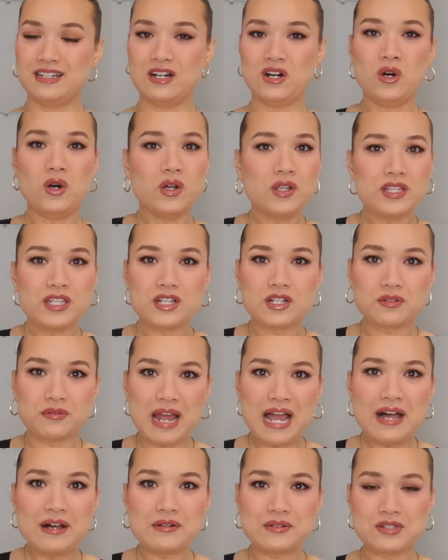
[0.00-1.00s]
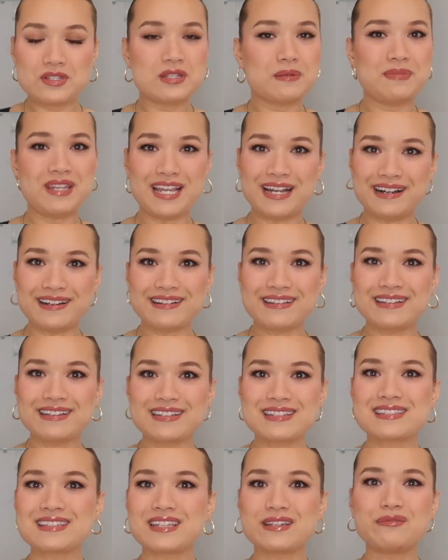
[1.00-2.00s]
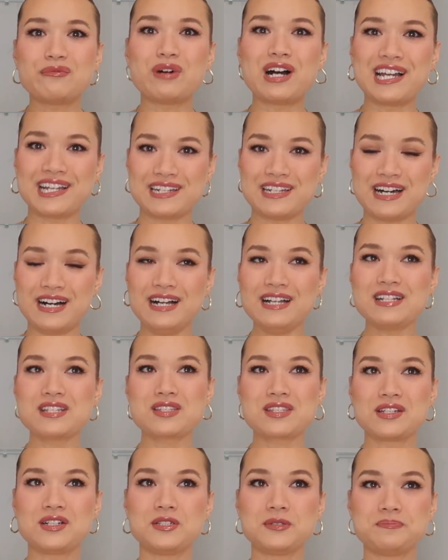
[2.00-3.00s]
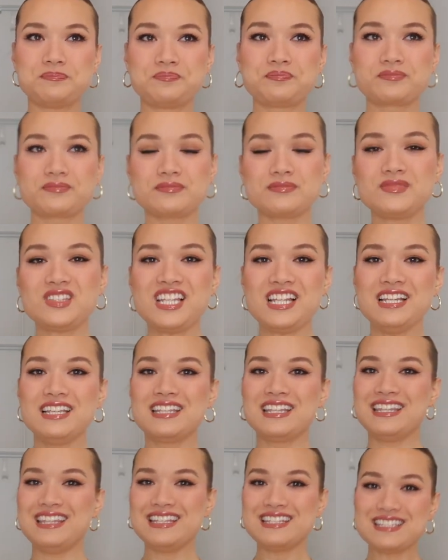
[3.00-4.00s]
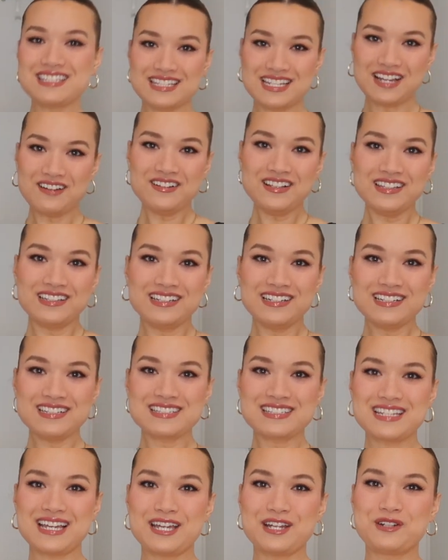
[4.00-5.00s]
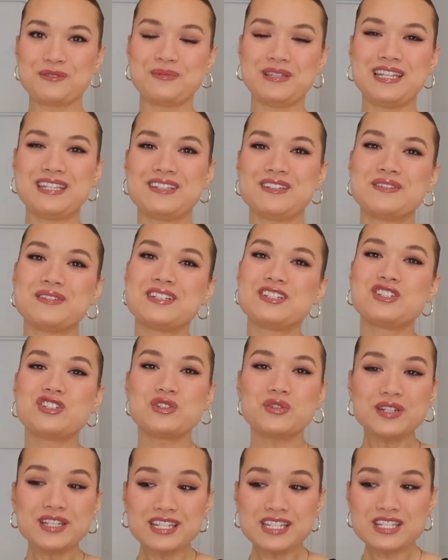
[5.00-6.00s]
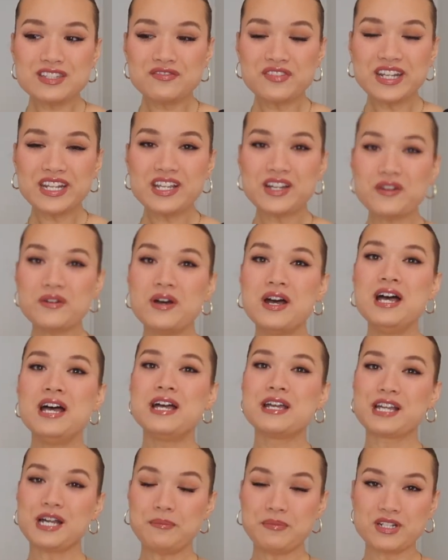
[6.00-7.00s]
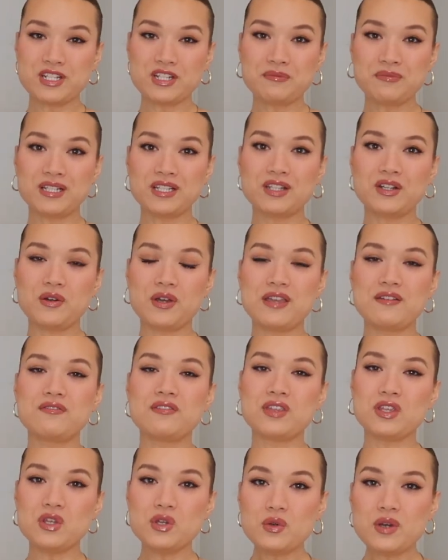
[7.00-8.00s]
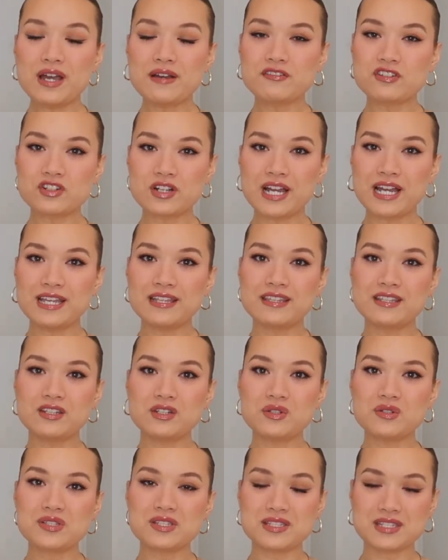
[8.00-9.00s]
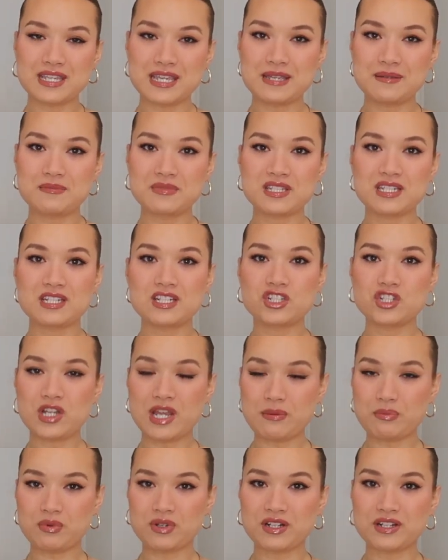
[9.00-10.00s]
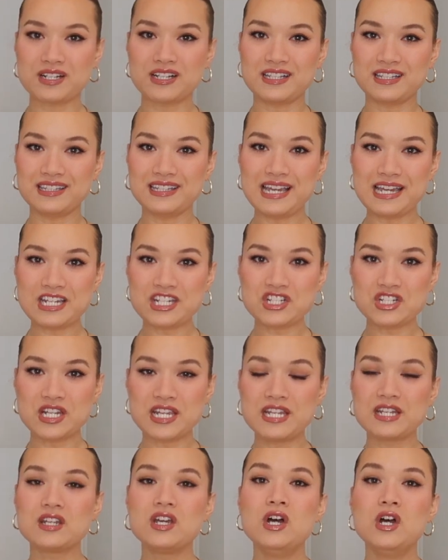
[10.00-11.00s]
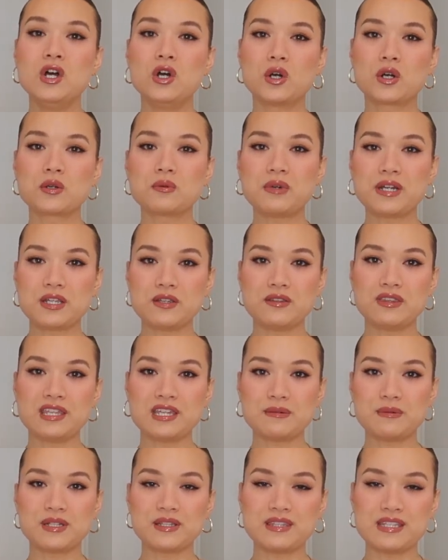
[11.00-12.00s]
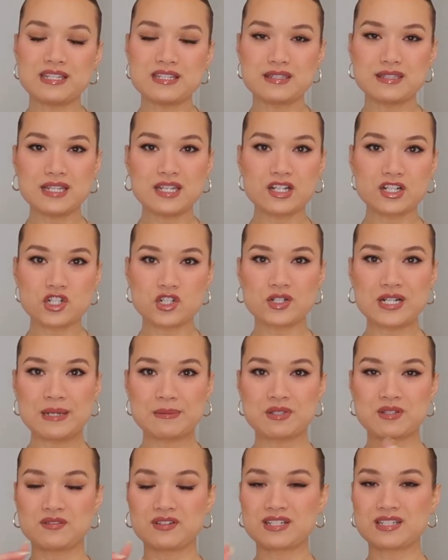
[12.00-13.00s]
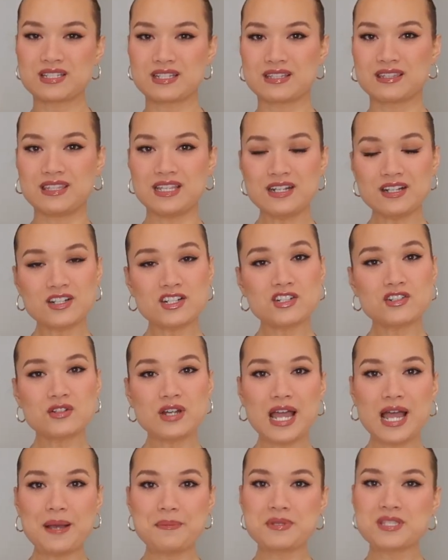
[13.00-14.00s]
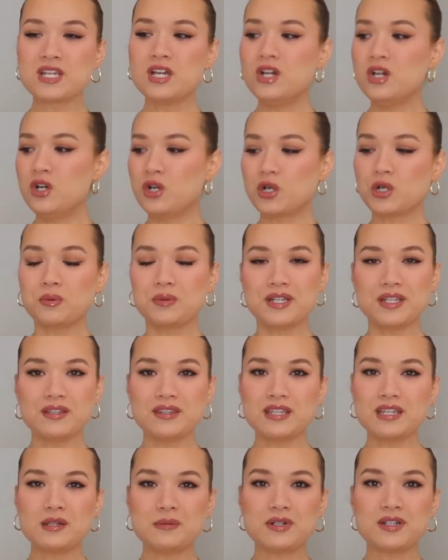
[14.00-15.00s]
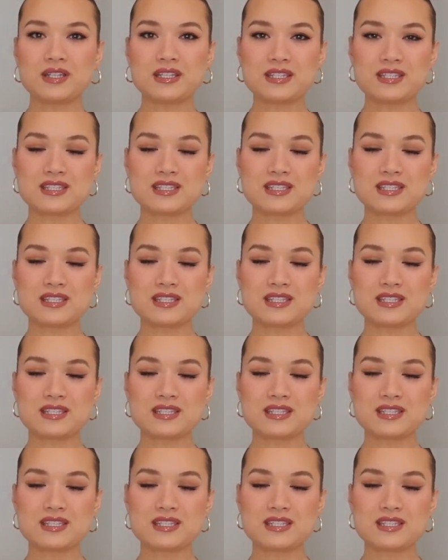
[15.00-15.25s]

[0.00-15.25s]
all year round, to be honest. Like, why not? So this is how it looks. I hope that you enjoyed this video. Comment down below if you have tried the new Skims shapewear collection, or what you think about these thicker straps versus thinner straps, or what you think about